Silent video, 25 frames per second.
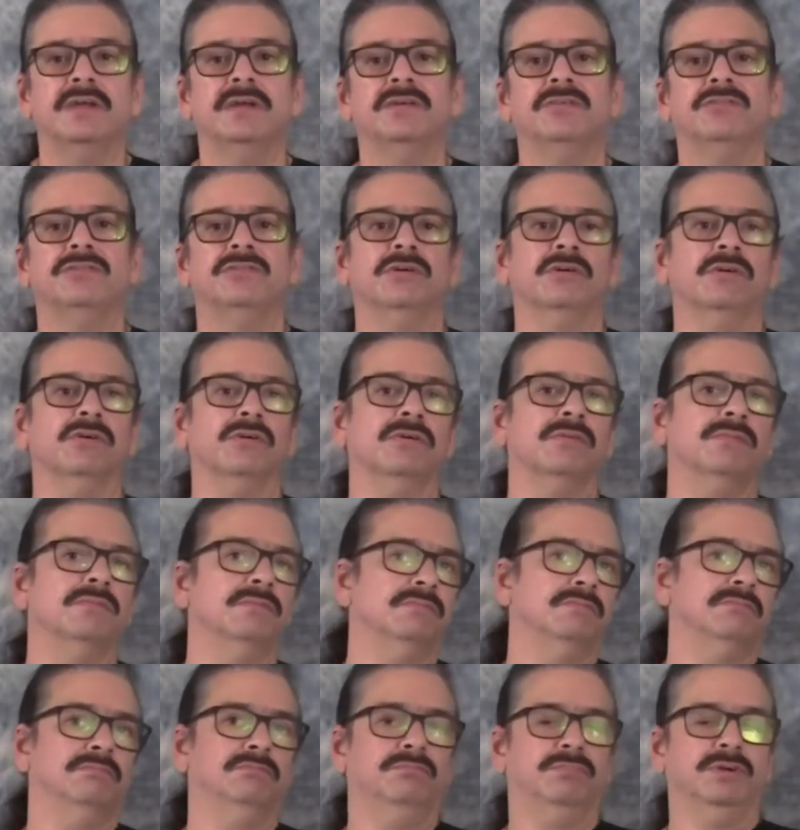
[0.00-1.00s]
So
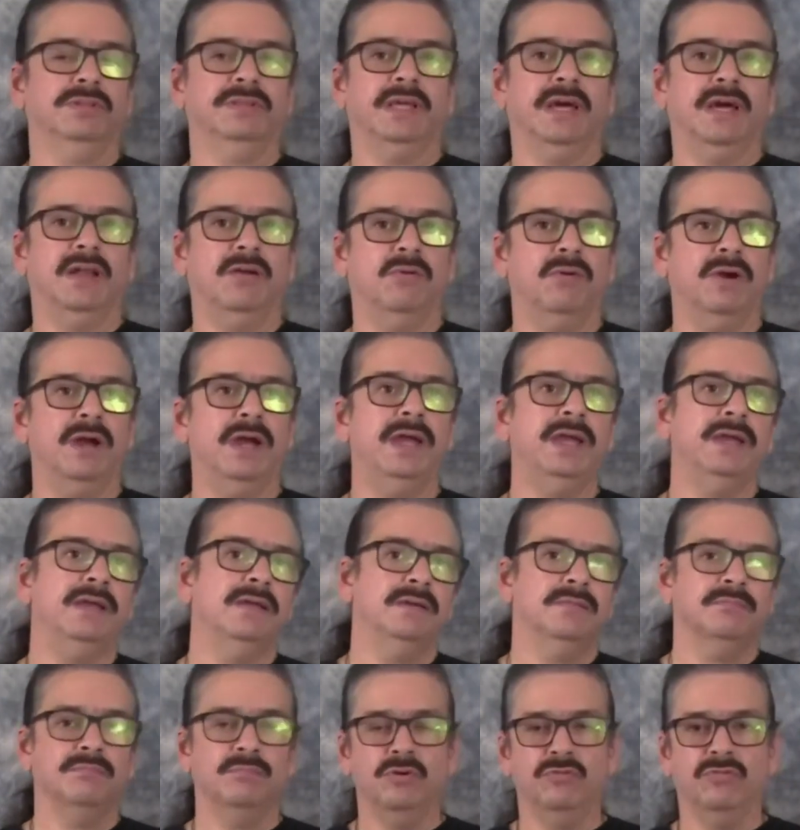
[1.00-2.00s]
put that away,
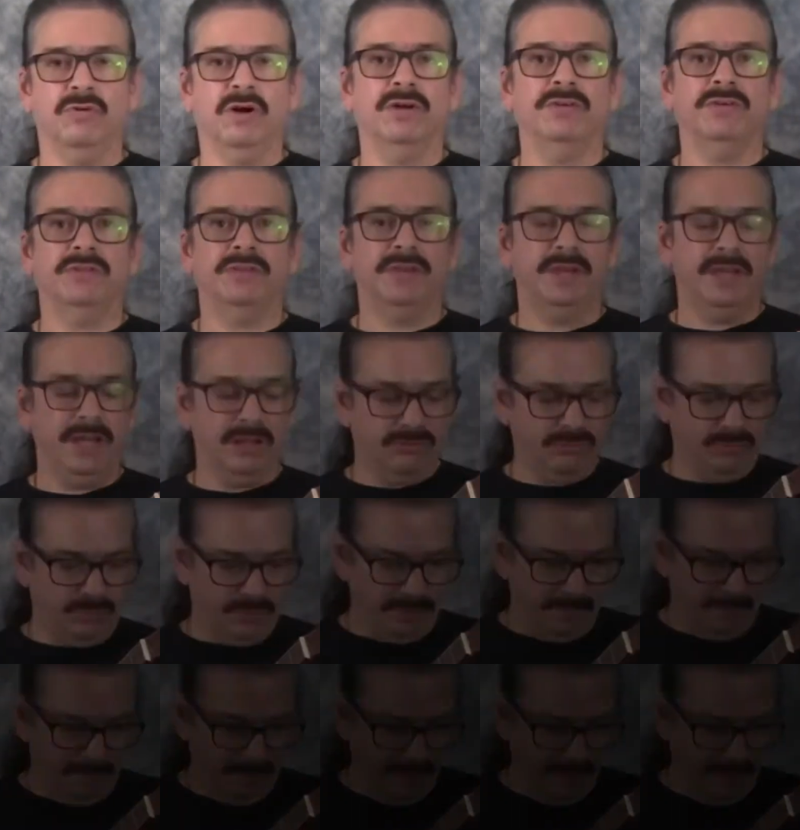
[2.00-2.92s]
move on to the next one.